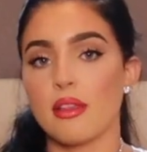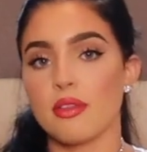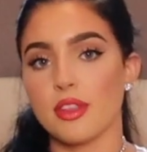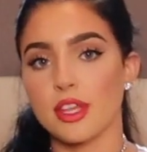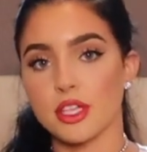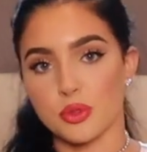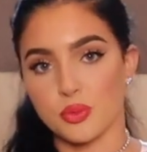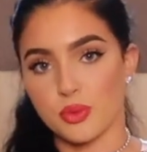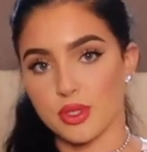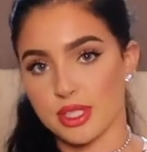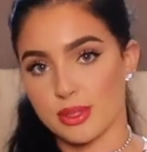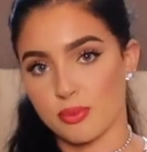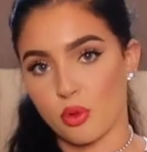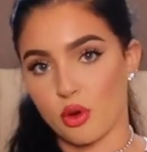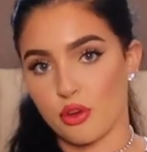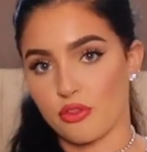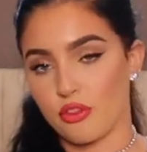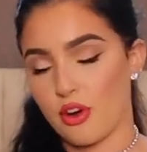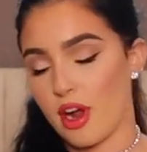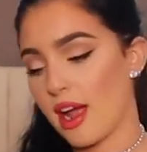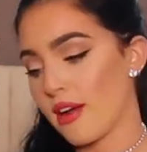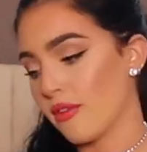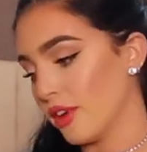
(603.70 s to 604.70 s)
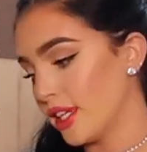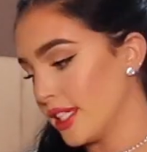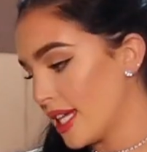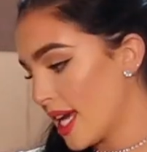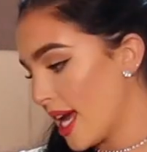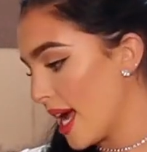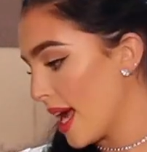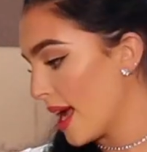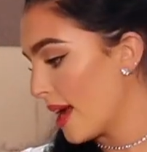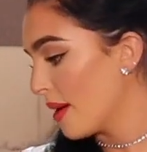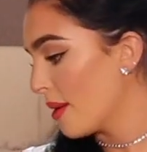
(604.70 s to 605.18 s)
This one's more for
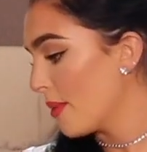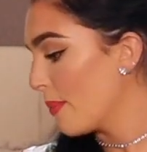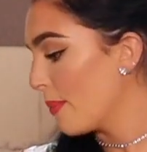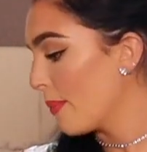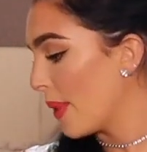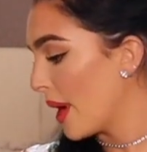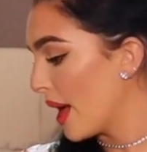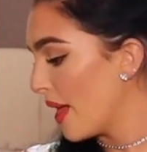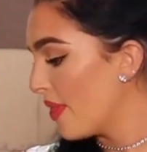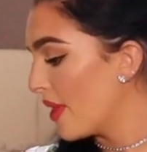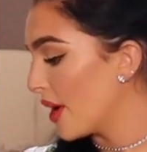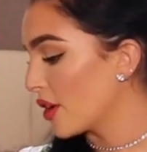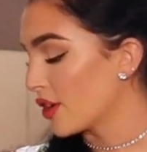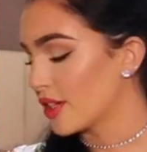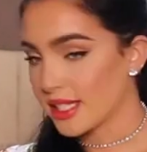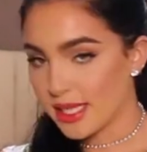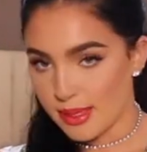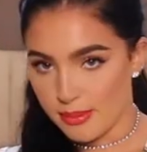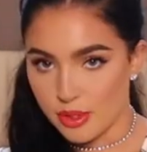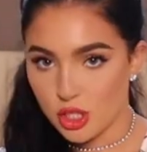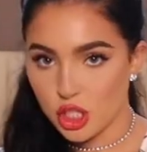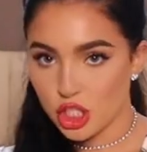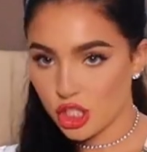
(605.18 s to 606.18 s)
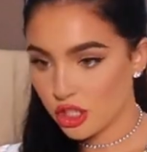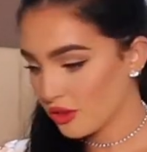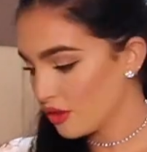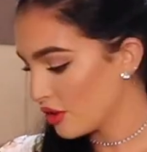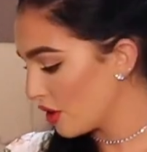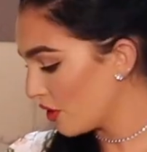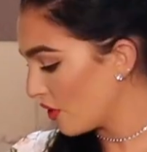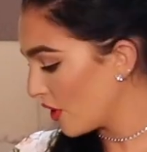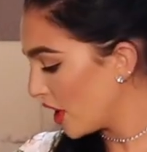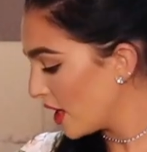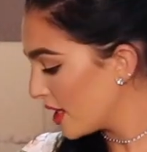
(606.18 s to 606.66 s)
everyday, but they're similar.
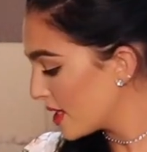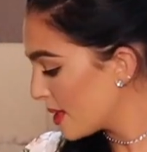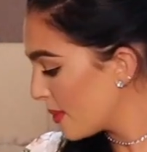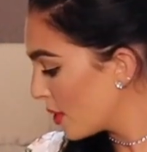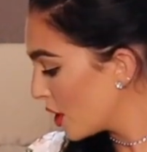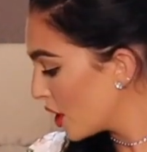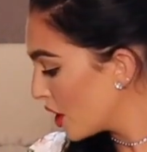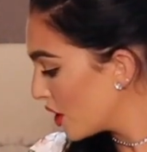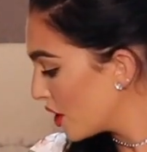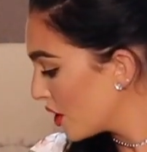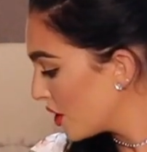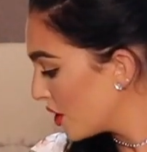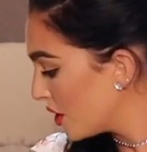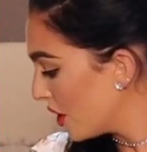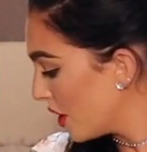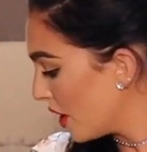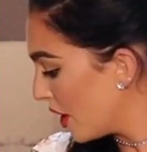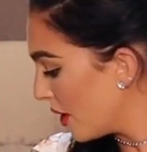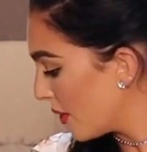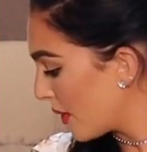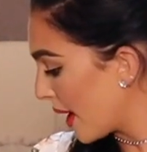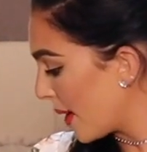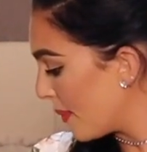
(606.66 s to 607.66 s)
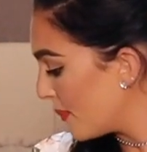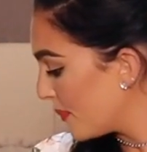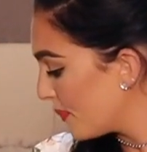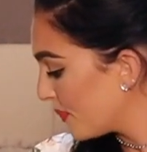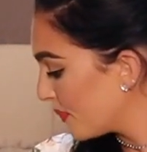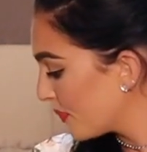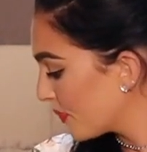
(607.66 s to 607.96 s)
They're very similar. Okay.